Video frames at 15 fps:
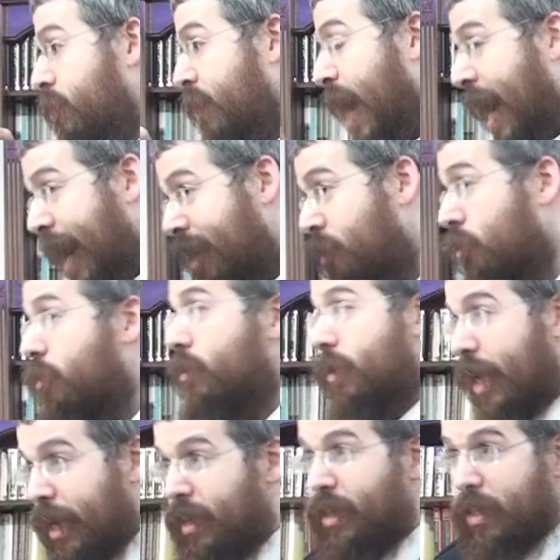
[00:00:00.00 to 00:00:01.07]
The Hainu,
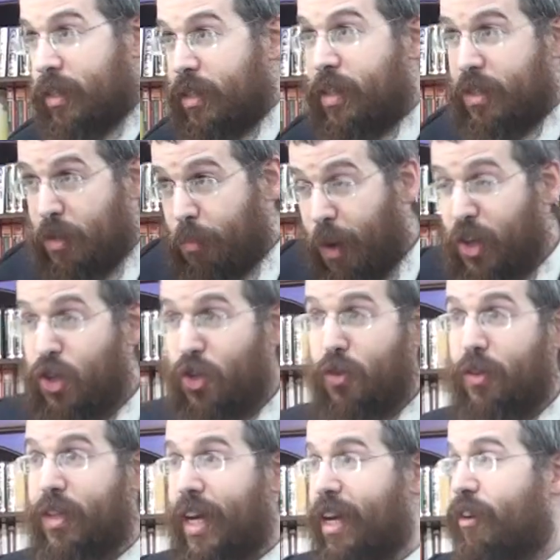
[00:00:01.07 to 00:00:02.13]
like this
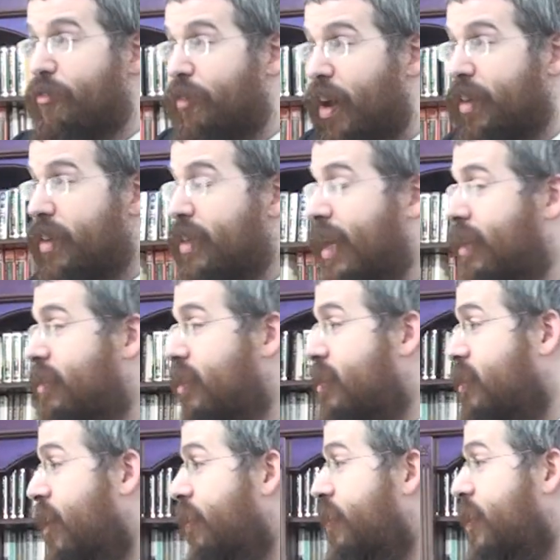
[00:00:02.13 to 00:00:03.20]
mashal, like a father tells his
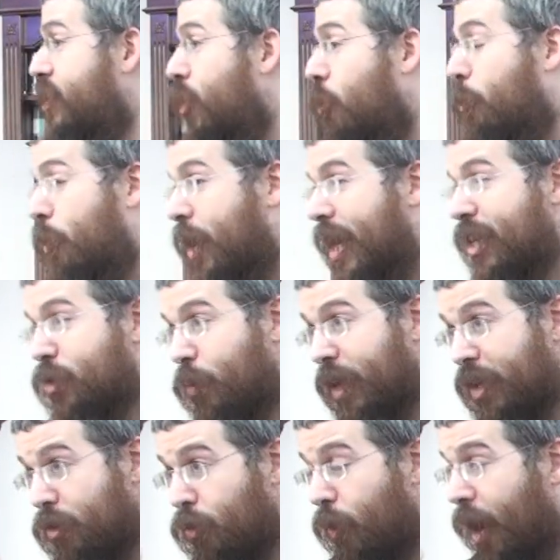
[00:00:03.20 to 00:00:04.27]
son, there's no place where
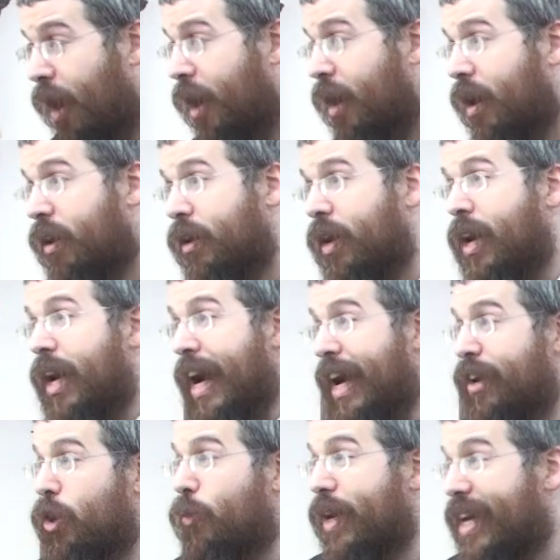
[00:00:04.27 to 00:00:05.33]
you are
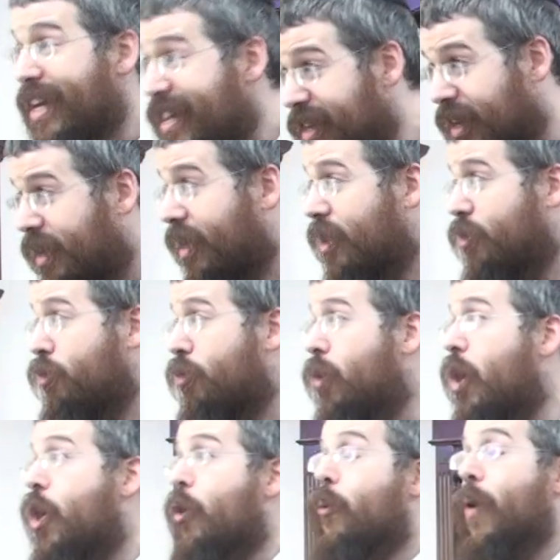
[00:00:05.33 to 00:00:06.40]
and no inyan in you
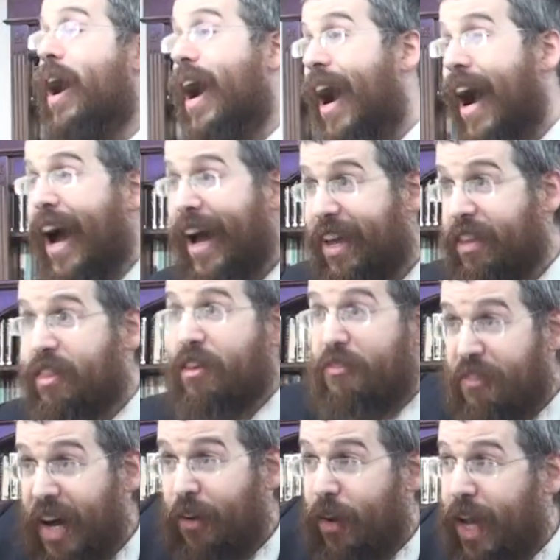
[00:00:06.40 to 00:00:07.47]
where I, the
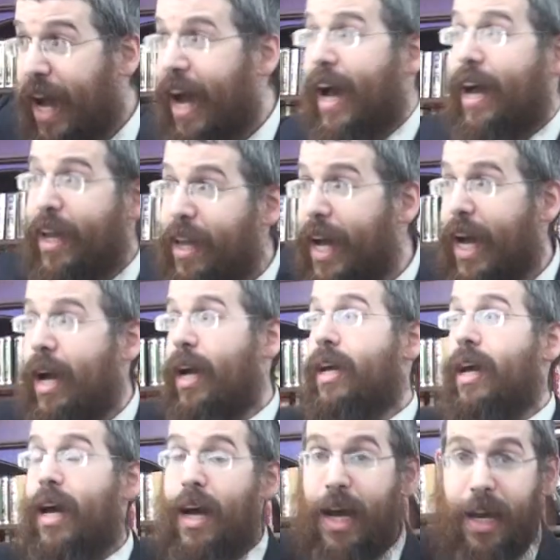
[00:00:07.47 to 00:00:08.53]
very I,
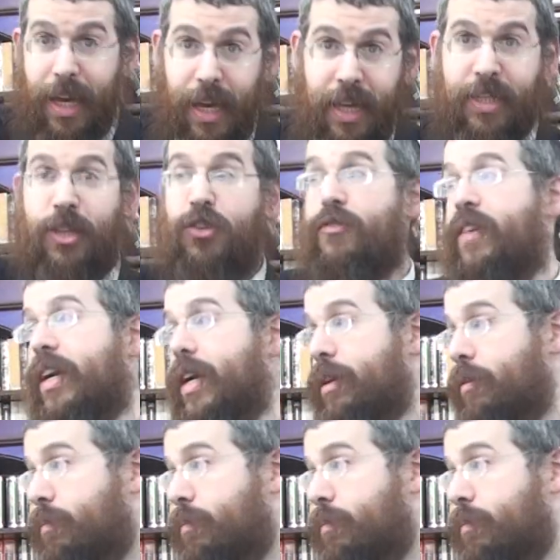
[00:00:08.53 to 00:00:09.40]
is nishfar.